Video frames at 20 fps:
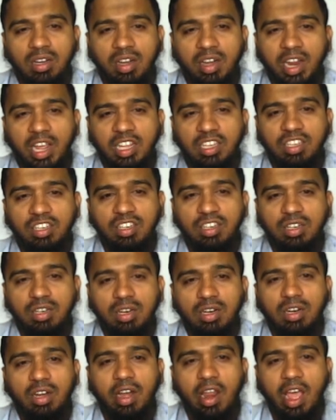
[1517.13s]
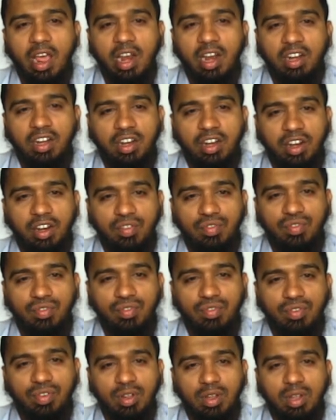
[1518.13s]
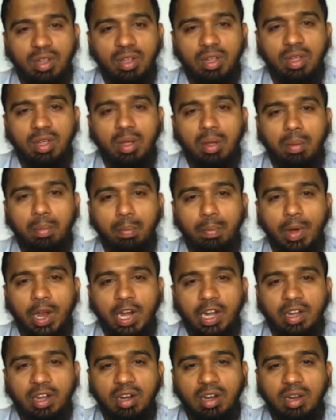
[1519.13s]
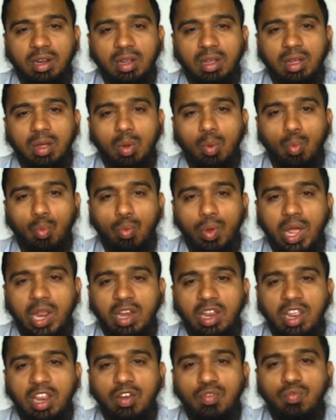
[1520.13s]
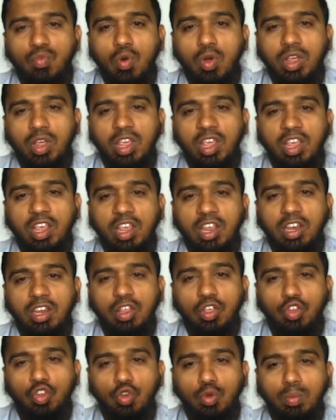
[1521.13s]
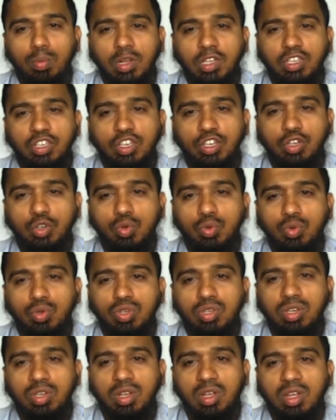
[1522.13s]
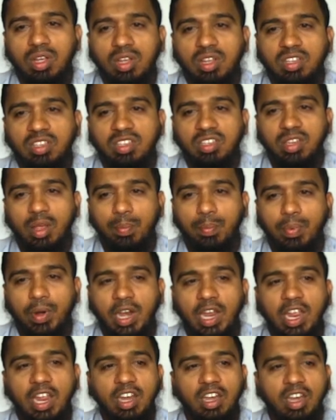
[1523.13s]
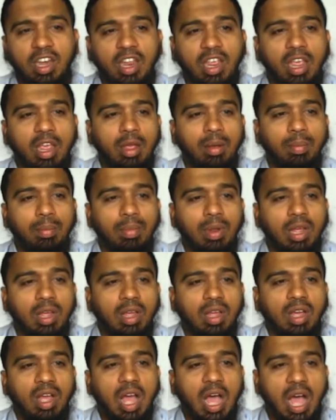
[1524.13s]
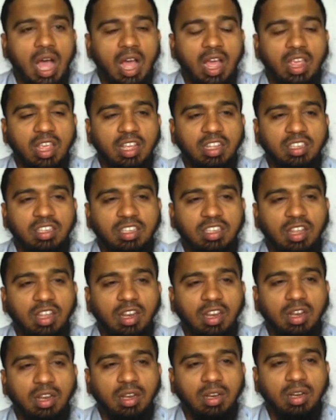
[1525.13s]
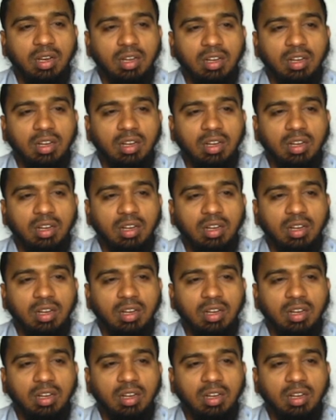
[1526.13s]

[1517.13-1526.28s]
test directive, but when invoking it, you must use separate name ISL